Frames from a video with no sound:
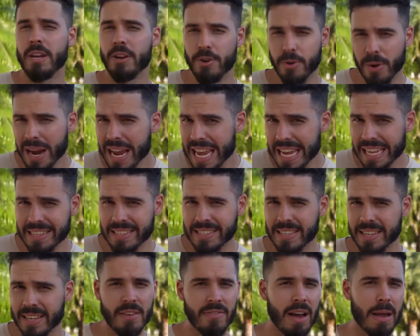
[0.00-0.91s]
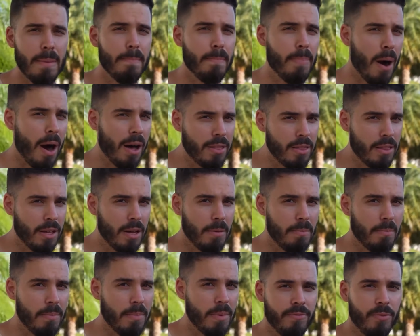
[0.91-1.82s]
great if I bought
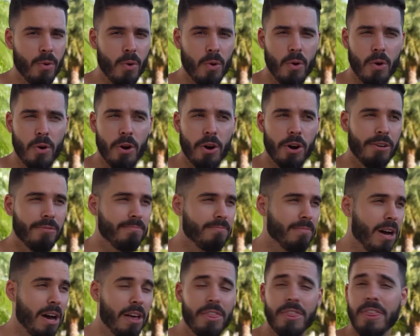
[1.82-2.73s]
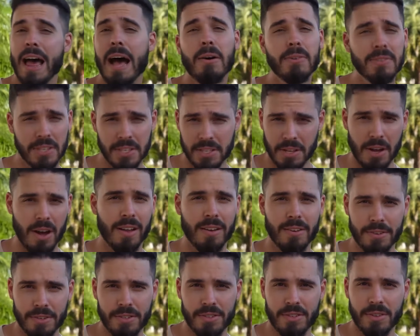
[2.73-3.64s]
them for
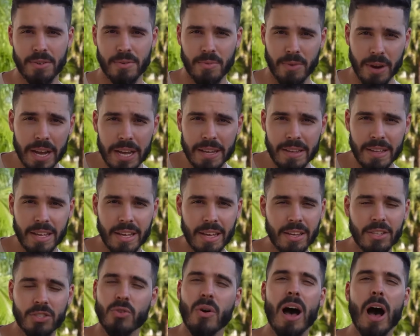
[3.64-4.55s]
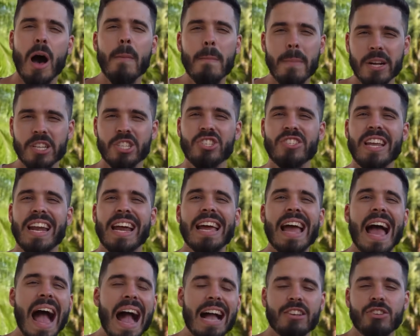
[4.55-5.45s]
$1,000, right? So how much did
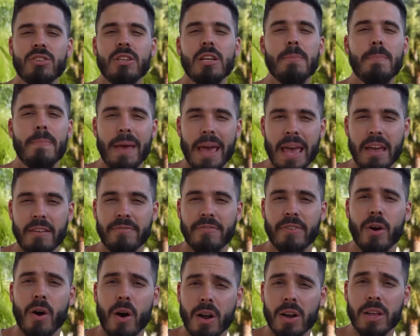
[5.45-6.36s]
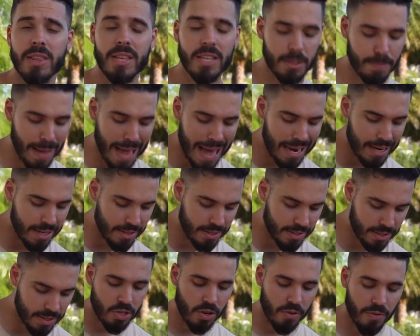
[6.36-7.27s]
I actually pay for all of these
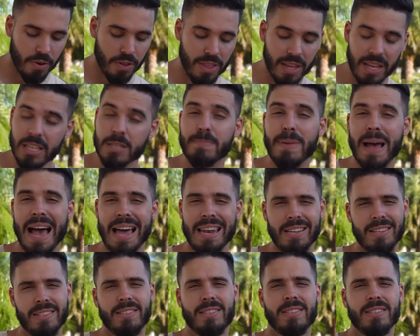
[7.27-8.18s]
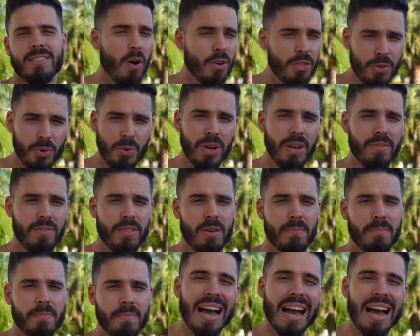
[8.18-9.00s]
pallets? So for these pallets, all 3 of them,